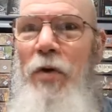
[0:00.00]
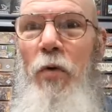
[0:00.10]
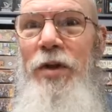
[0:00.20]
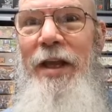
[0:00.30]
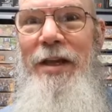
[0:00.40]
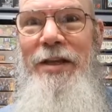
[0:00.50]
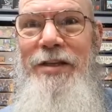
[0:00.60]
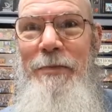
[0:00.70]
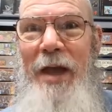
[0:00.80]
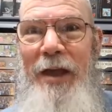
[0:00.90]
All you're getting
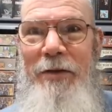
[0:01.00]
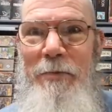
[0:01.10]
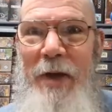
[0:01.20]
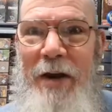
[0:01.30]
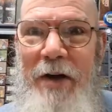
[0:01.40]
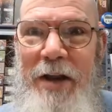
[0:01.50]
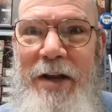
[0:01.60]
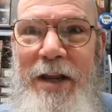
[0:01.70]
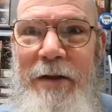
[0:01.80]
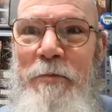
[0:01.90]
is the
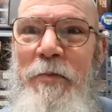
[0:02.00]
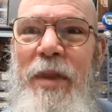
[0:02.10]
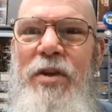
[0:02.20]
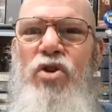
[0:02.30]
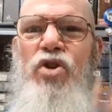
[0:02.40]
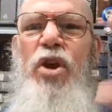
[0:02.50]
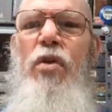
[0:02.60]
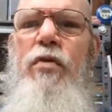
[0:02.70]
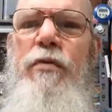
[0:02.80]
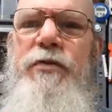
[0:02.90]
background here.
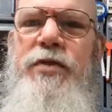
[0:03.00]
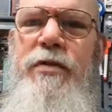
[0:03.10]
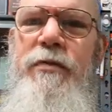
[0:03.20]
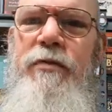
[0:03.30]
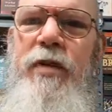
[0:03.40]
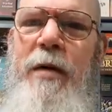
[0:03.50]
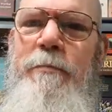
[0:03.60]
Shelves of